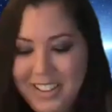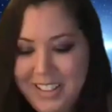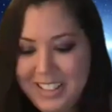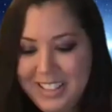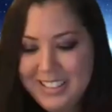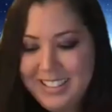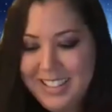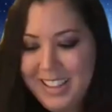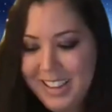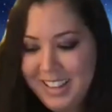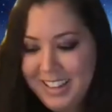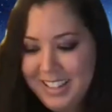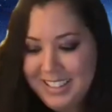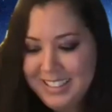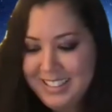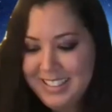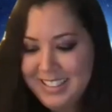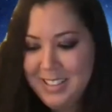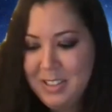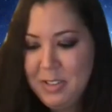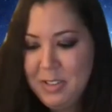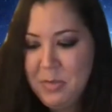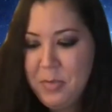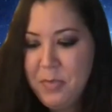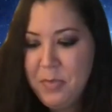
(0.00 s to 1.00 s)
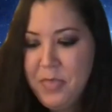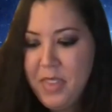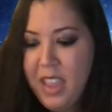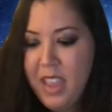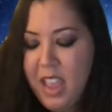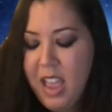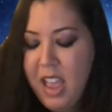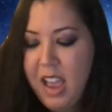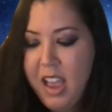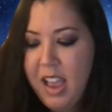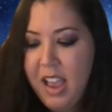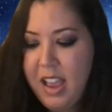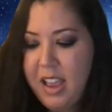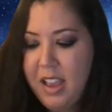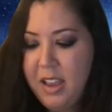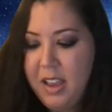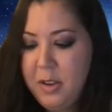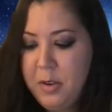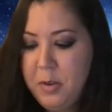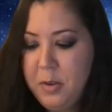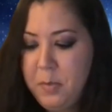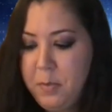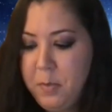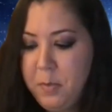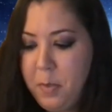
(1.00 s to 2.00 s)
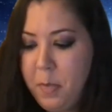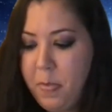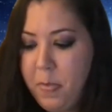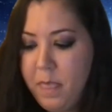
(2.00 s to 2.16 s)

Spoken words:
that's awesome. Um,